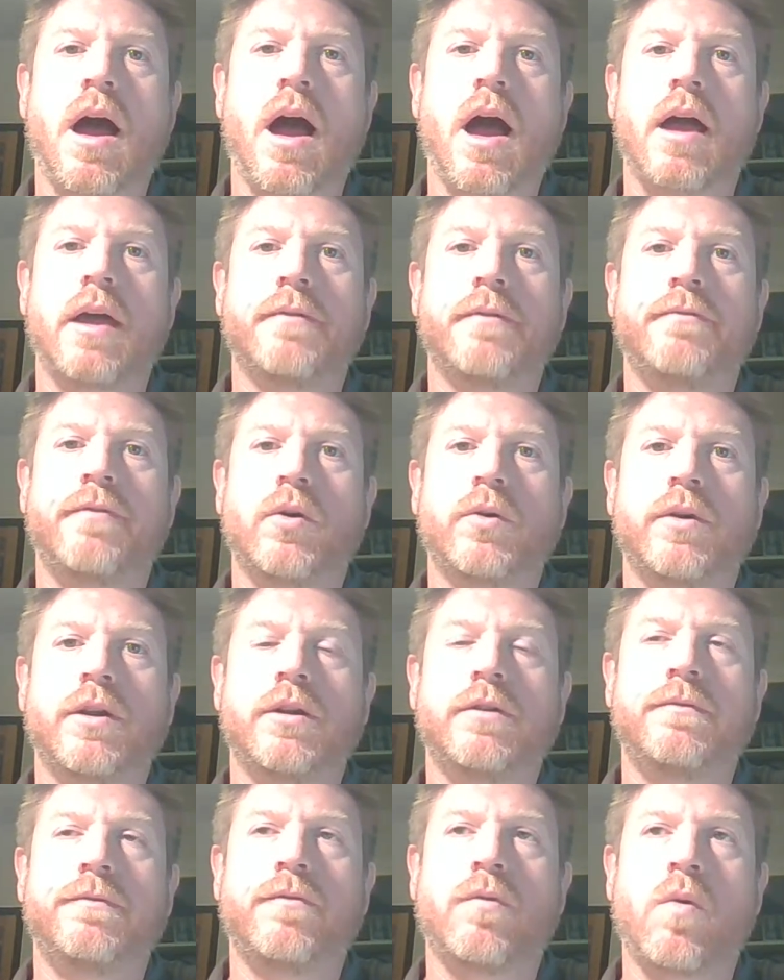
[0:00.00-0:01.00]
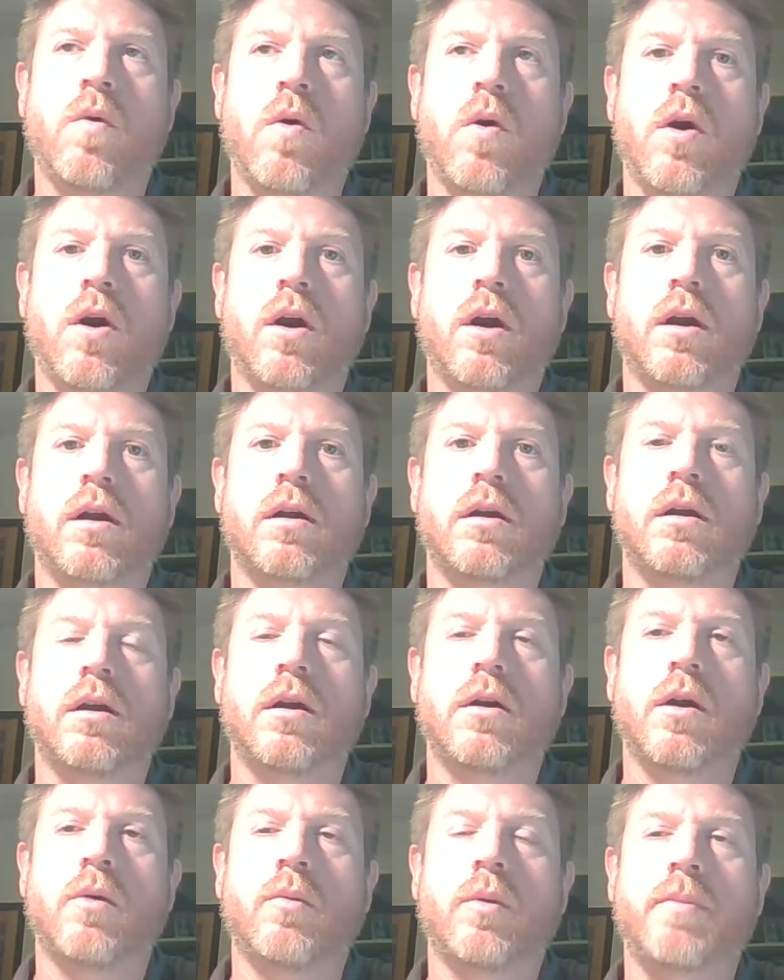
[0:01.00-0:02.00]
I voted for
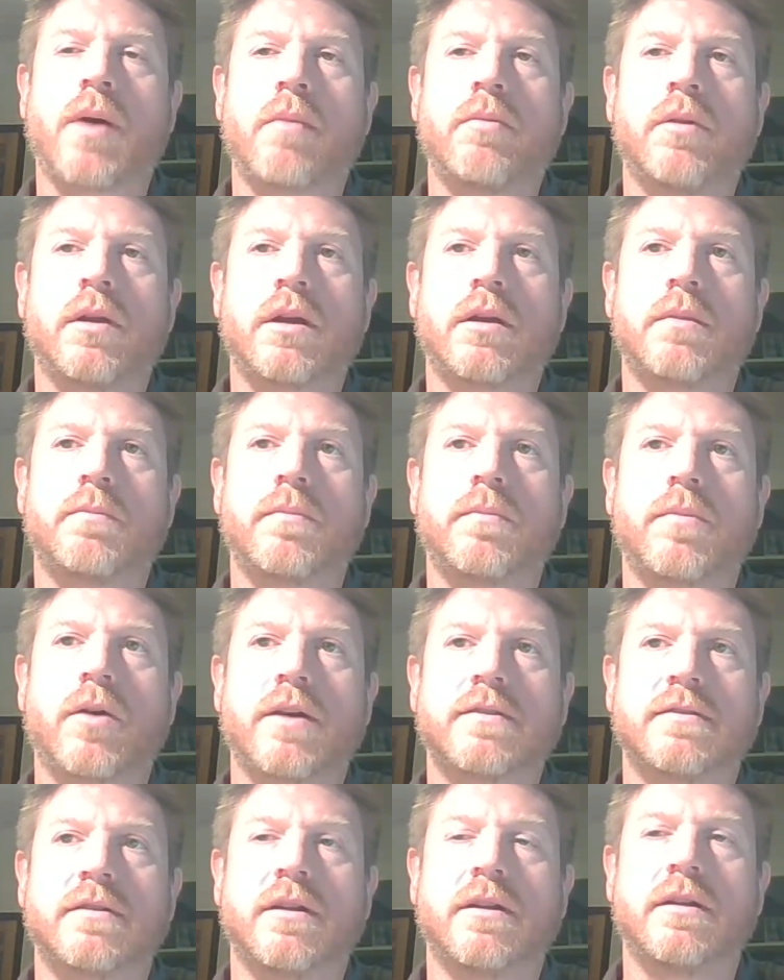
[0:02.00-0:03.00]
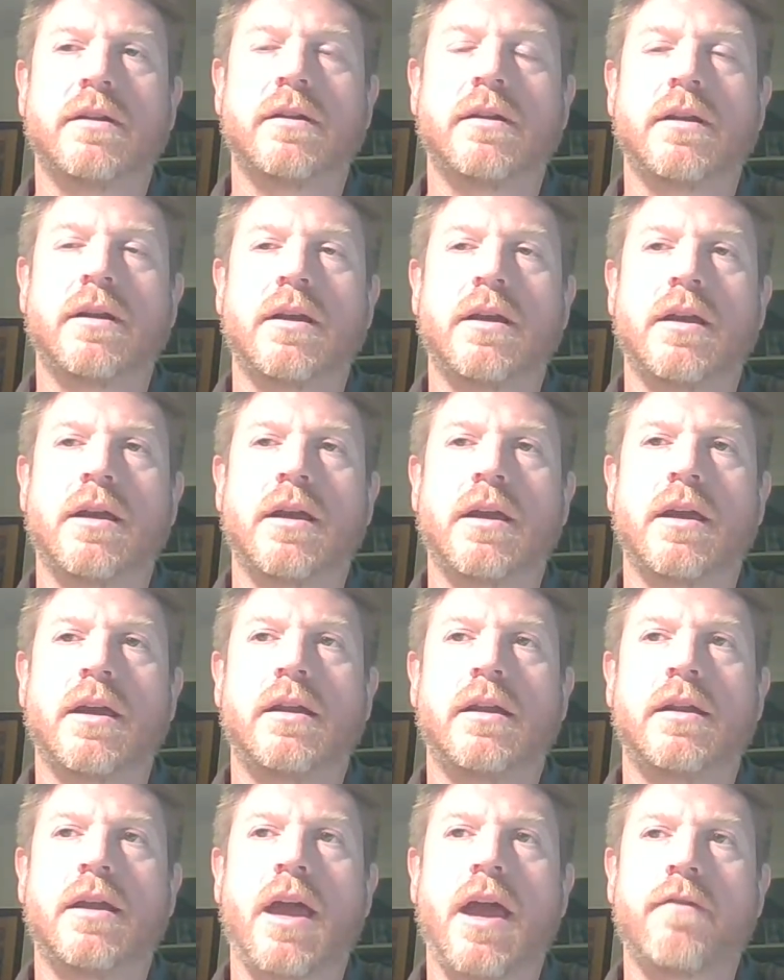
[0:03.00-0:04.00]
a Republican president
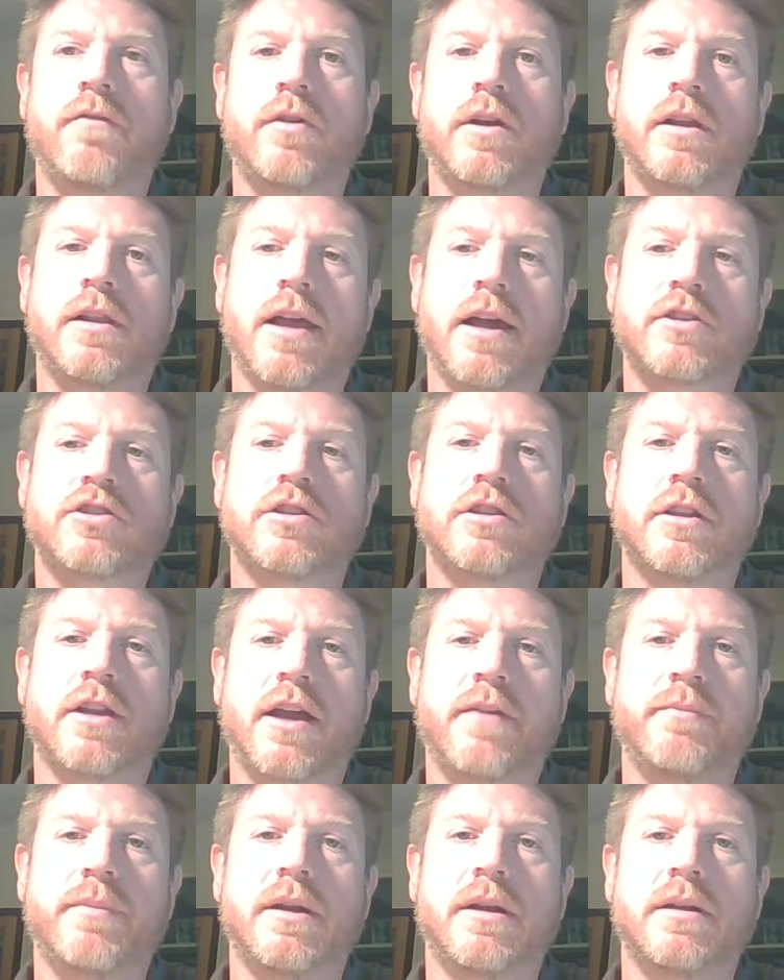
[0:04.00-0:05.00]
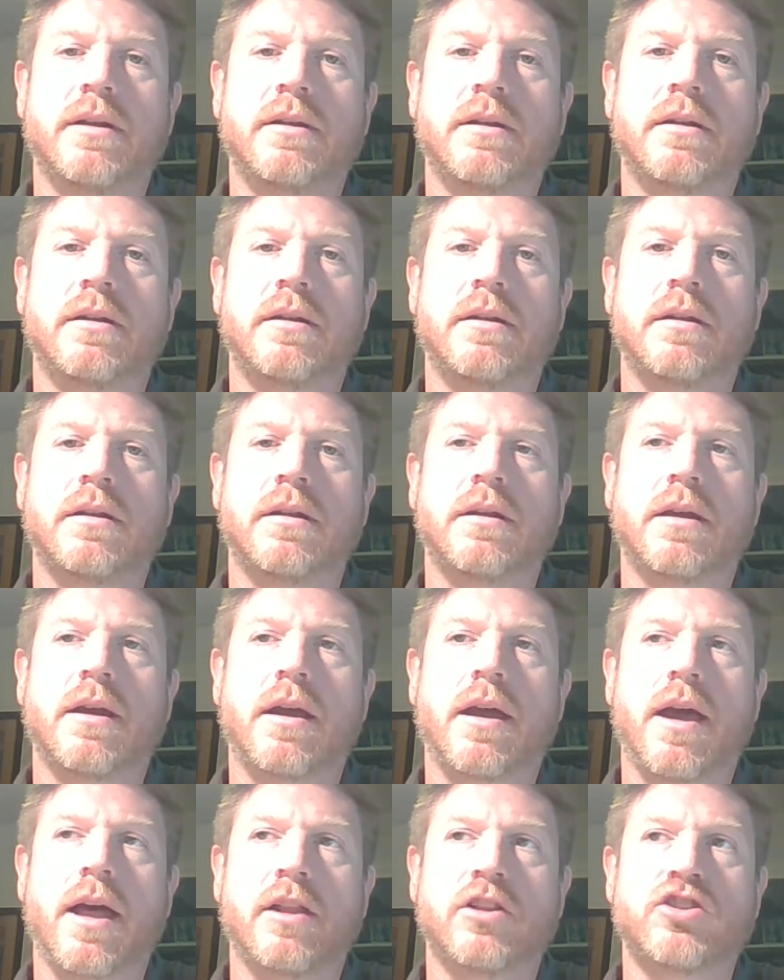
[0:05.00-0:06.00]
in every election that I've been
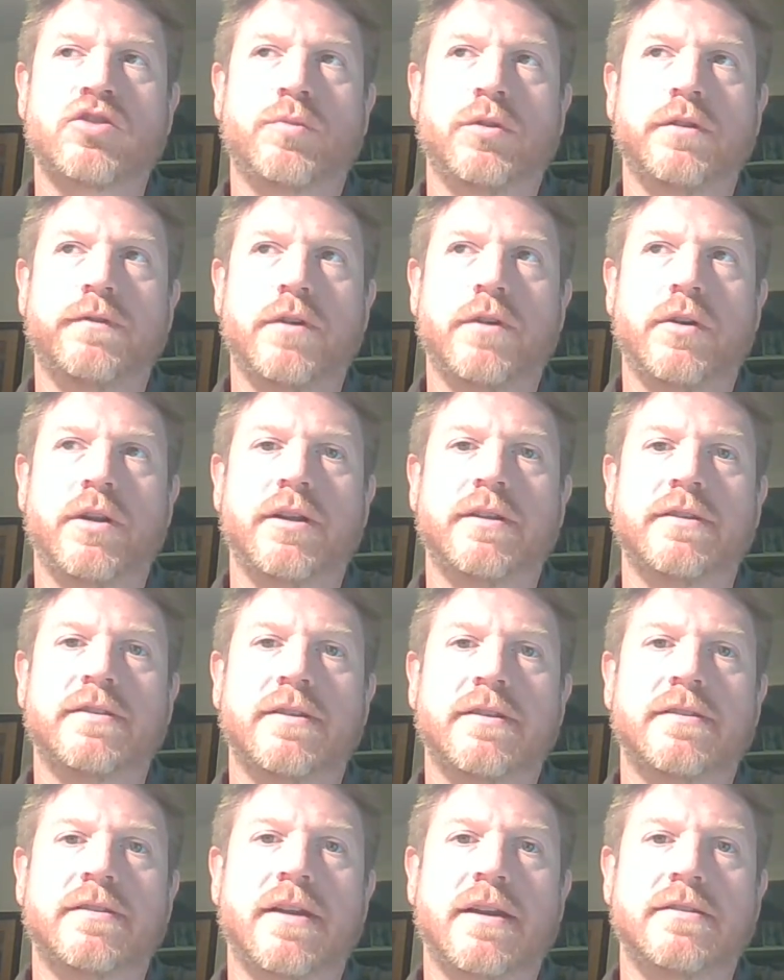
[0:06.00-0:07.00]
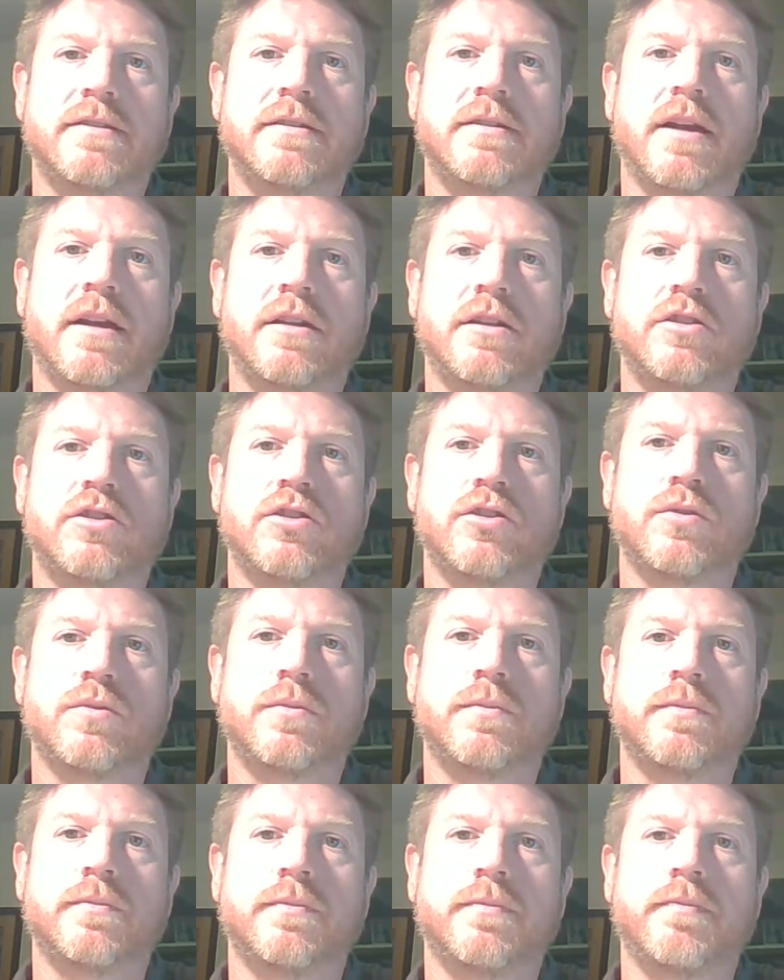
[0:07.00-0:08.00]
eligible to vote in since
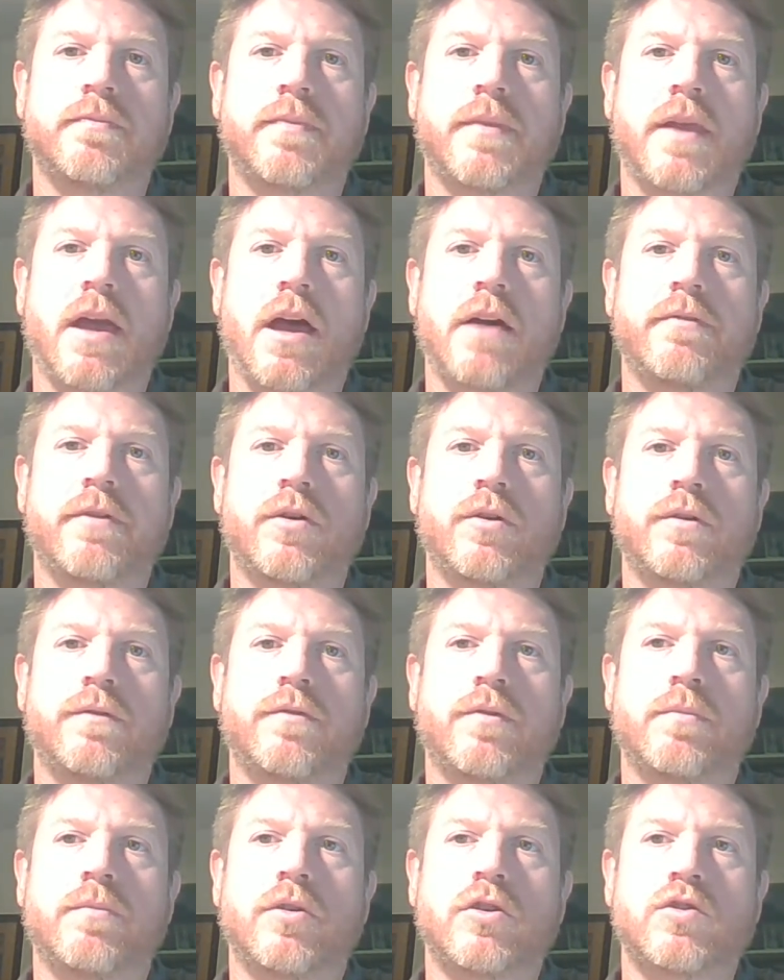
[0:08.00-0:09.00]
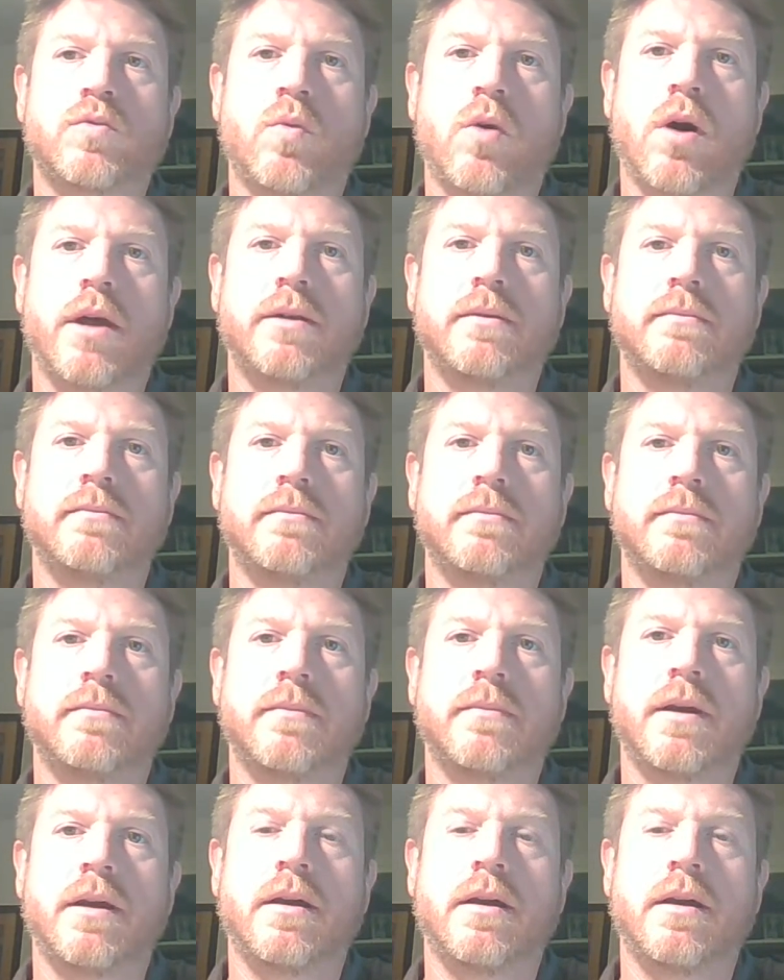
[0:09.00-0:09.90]
1992. I voted for Bush 1,